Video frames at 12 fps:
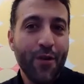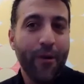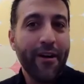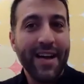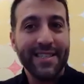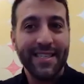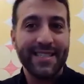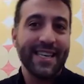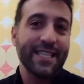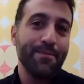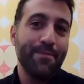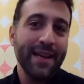Whereas it's
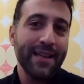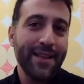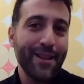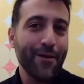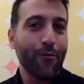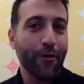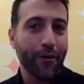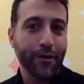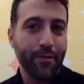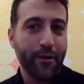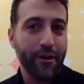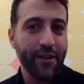expected that the Workers'
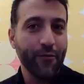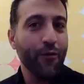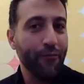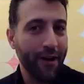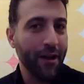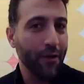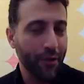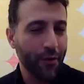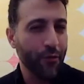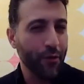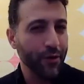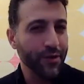Party will follow the
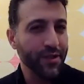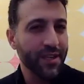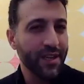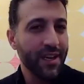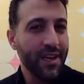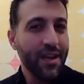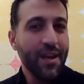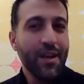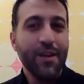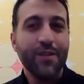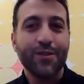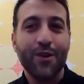rules.
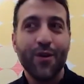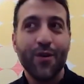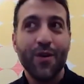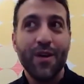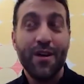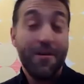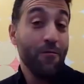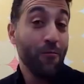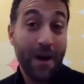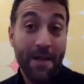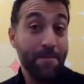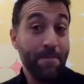So
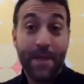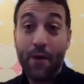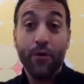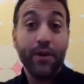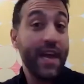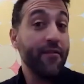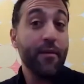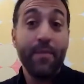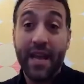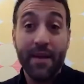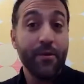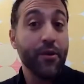one, they will never
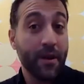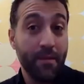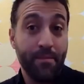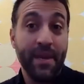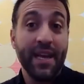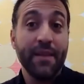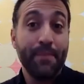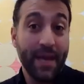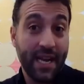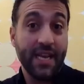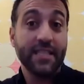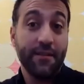be able to compete
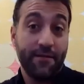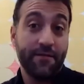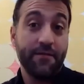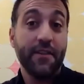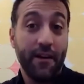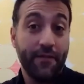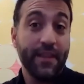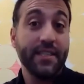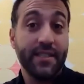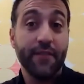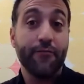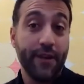because of
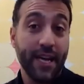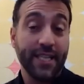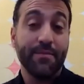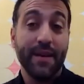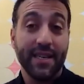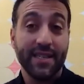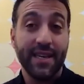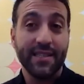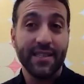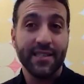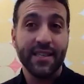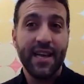these different
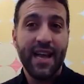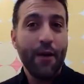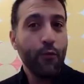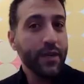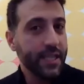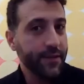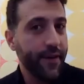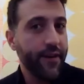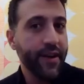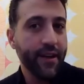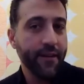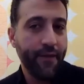expectations, and which is
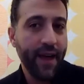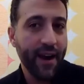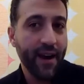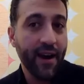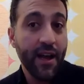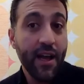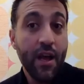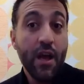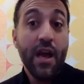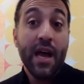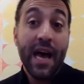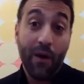very unfair.
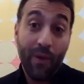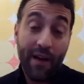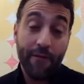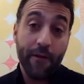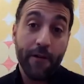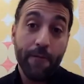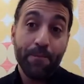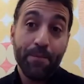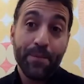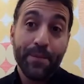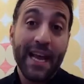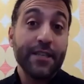However,
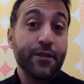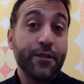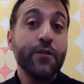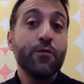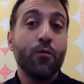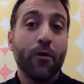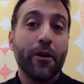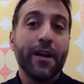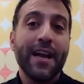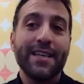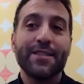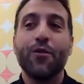that shouldn't work
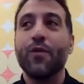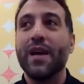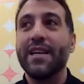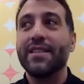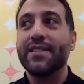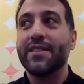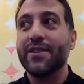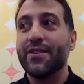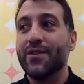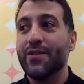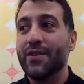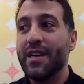as a way to